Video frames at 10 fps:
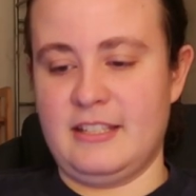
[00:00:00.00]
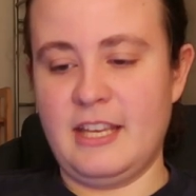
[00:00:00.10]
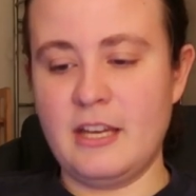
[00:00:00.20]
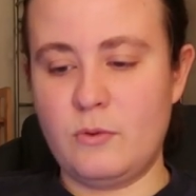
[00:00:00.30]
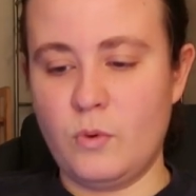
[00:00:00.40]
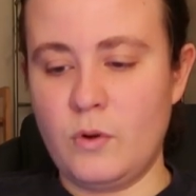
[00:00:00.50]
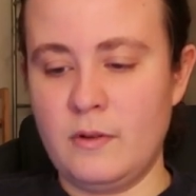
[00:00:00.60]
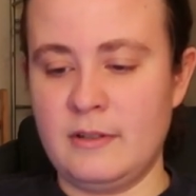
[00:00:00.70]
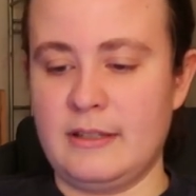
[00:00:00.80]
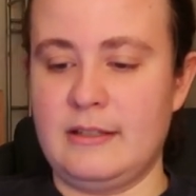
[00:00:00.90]
his
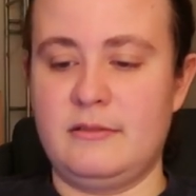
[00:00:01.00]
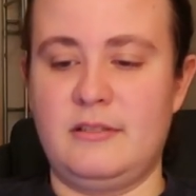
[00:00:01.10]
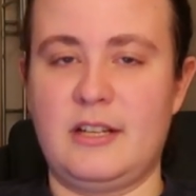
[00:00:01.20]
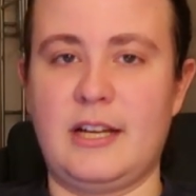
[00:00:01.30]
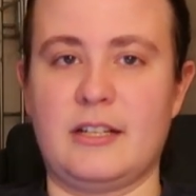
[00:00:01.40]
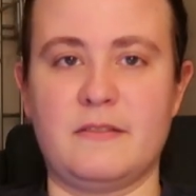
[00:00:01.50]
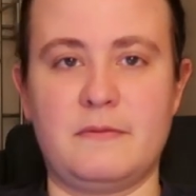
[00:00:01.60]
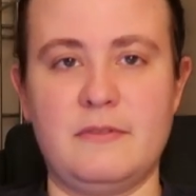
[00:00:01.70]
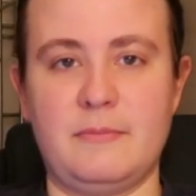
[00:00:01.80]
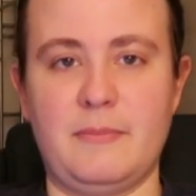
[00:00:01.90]
equal, and kind of
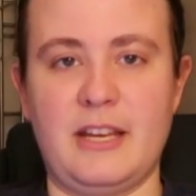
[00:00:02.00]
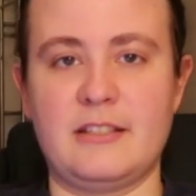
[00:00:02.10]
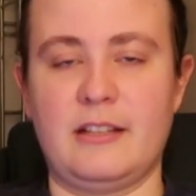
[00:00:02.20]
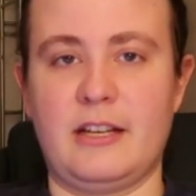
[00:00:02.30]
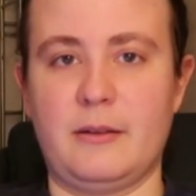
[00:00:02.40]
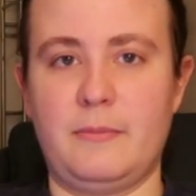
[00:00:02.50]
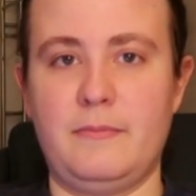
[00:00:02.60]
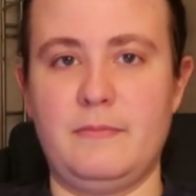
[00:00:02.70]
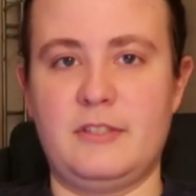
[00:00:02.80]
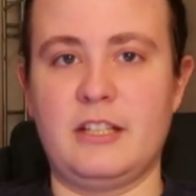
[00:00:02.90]
makes a lot of
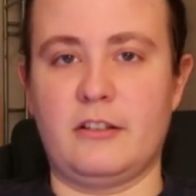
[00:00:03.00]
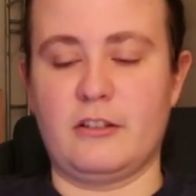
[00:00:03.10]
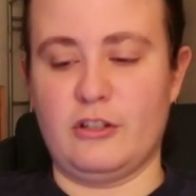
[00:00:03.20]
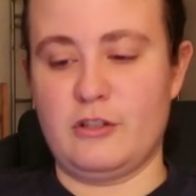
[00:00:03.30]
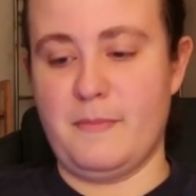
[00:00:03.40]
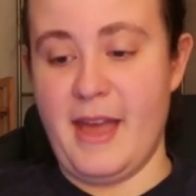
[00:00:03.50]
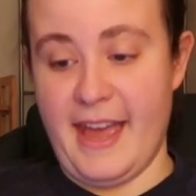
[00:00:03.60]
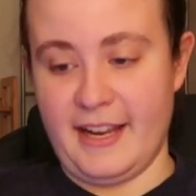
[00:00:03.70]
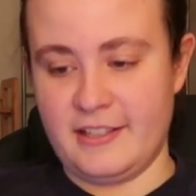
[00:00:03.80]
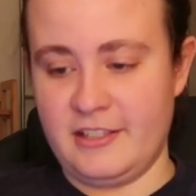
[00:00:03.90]
senators
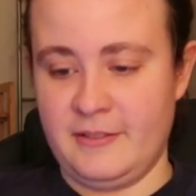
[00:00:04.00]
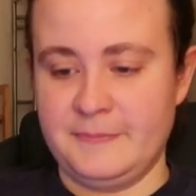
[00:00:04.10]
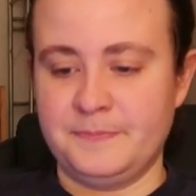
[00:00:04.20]
mad.